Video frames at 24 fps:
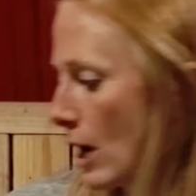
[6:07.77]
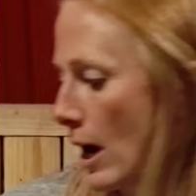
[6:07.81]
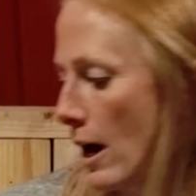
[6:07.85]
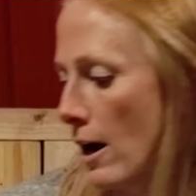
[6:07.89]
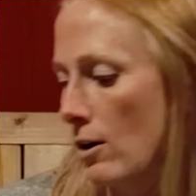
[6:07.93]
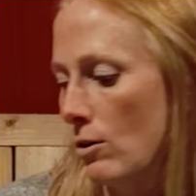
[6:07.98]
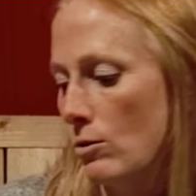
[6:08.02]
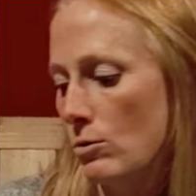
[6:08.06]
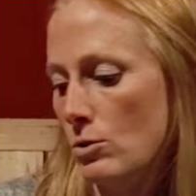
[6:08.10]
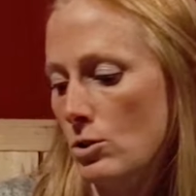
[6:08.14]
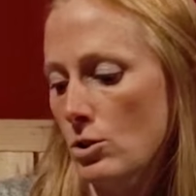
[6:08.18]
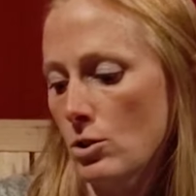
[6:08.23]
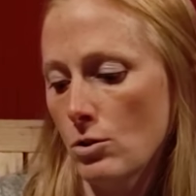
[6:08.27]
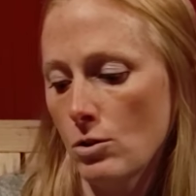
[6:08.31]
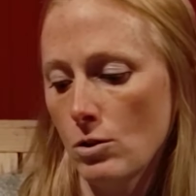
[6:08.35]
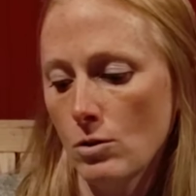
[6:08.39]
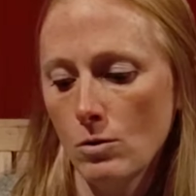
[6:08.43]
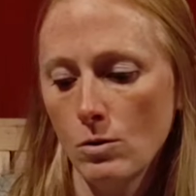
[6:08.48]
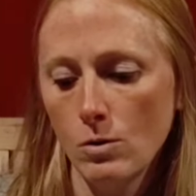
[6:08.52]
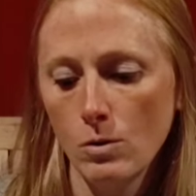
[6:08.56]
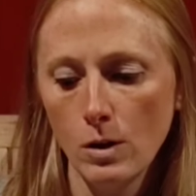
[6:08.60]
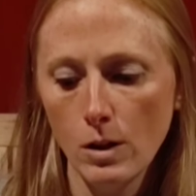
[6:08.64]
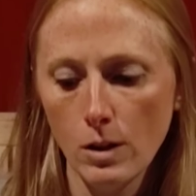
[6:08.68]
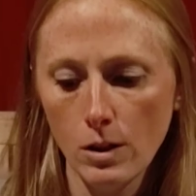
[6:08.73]
out
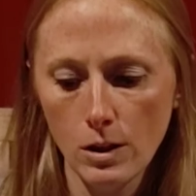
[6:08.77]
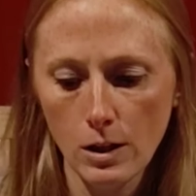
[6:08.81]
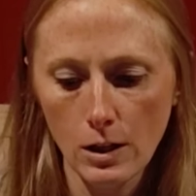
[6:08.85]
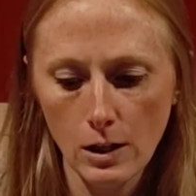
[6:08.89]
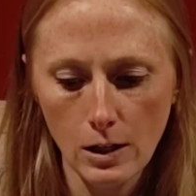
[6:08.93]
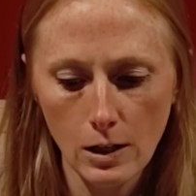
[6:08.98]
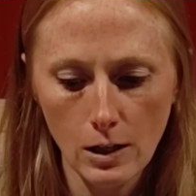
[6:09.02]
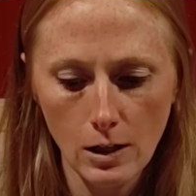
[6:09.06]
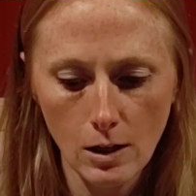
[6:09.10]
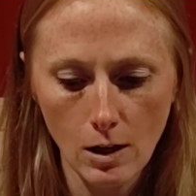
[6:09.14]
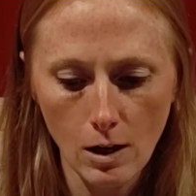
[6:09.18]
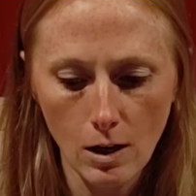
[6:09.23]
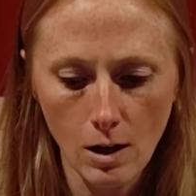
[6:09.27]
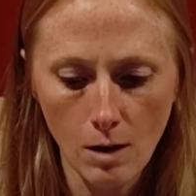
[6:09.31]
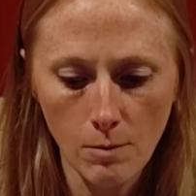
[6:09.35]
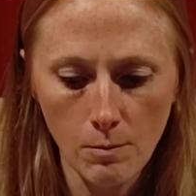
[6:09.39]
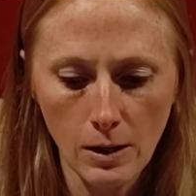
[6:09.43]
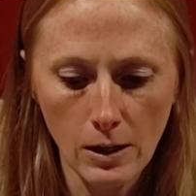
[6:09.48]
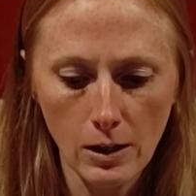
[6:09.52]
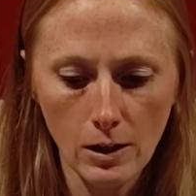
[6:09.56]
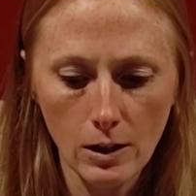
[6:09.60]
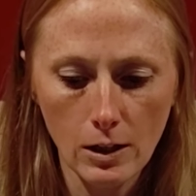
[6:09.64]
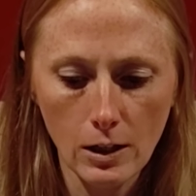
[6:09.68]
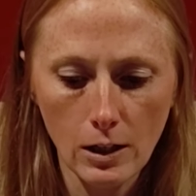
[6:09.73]
to the
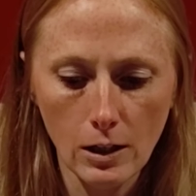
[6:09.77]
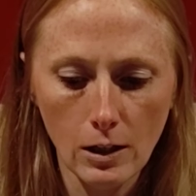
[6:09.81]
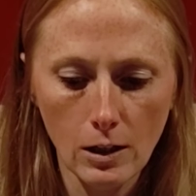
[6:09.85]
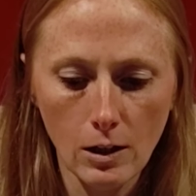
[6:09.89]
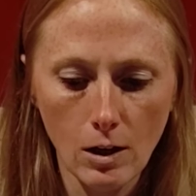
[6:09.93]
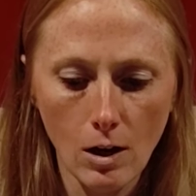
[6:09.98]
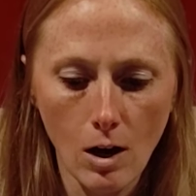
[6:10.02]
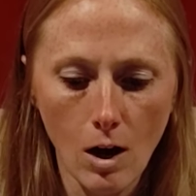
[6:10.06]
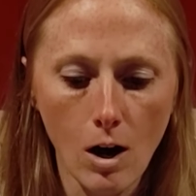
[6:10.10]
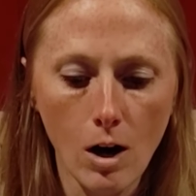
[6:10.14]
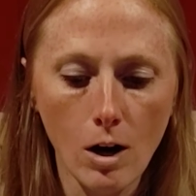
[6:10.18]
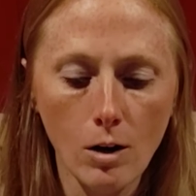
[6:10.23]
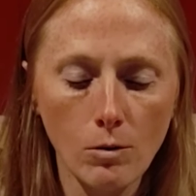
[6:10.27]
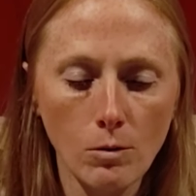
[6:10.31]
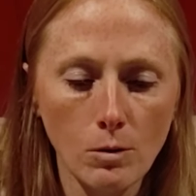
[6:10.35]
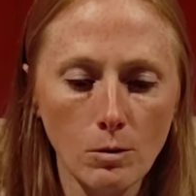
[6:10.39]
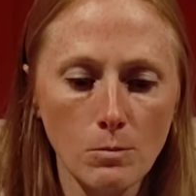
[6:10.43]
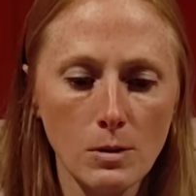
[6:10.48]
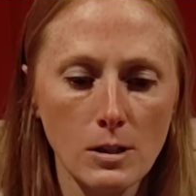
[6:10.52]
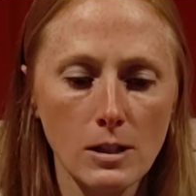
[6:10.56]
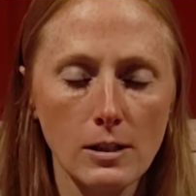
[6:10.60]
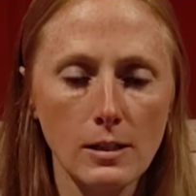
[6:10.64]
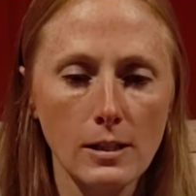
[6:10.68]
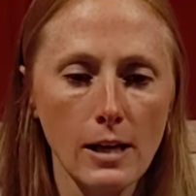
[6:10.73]
American
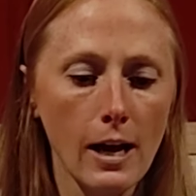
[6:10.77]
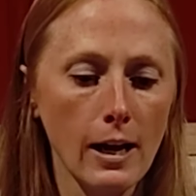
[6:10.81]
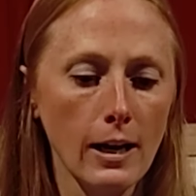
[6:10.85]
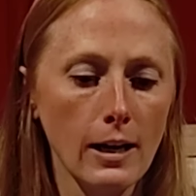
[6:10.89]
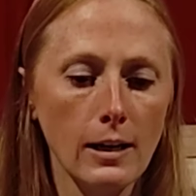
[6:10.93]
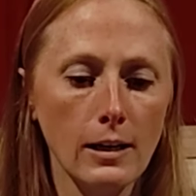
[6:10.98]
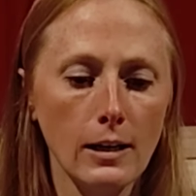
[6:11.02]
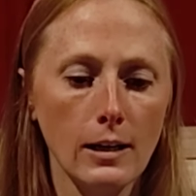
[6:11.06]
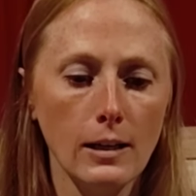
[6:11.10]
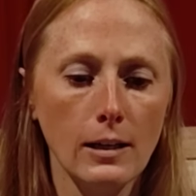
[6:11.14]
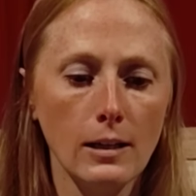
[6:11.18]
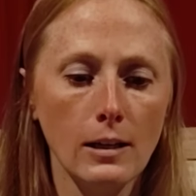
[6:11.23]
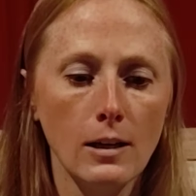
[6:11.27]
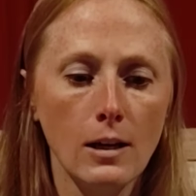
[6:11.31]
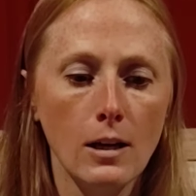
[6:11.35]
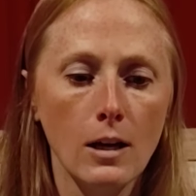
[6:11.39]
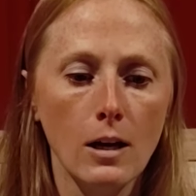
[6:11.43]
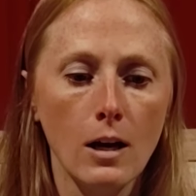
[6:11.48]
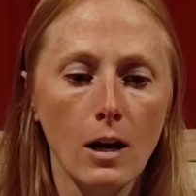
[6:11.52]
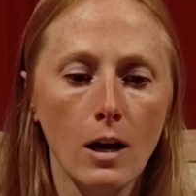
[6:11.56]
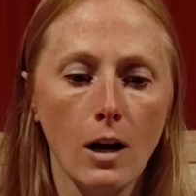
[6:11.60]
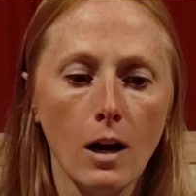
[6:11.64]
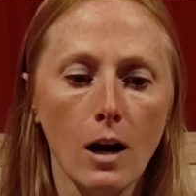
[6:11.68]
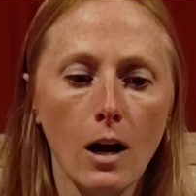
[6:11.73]
Heartworm Society.
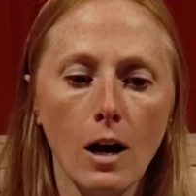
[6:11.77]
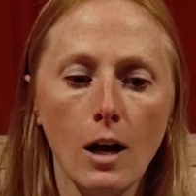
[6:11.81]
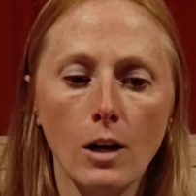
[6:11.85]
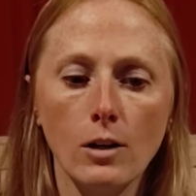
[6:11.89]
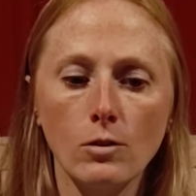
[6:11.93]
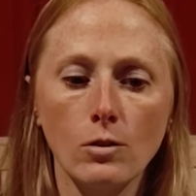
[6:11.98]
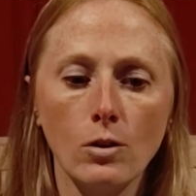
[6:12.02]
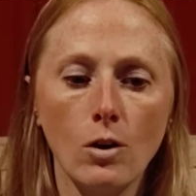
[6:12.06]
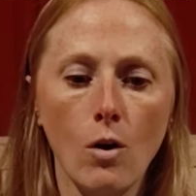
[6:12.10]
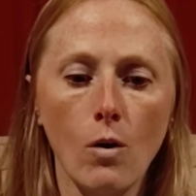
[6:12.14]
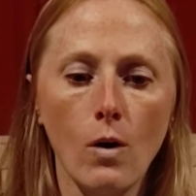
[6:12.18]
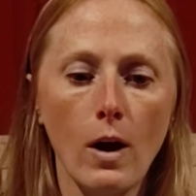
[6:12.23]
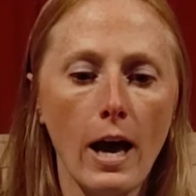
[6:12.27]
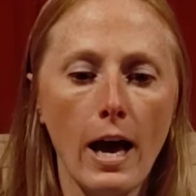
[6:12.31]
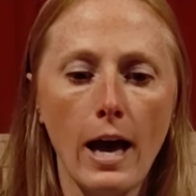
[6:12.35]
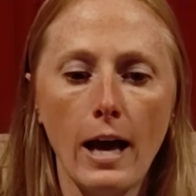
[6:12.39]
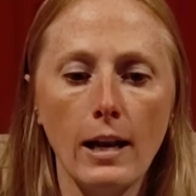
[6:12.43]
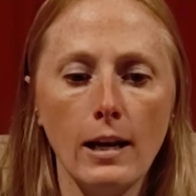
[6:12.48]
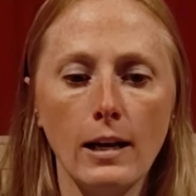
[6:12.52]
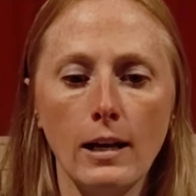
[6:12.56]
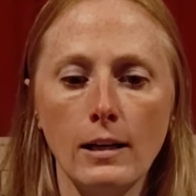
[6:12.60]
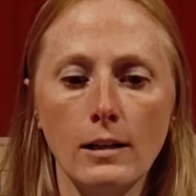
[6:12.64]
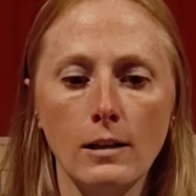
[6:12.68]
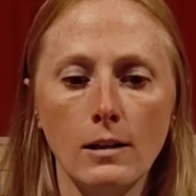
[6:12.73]
Go
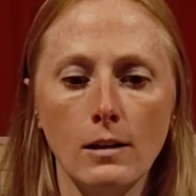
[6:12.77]
ahead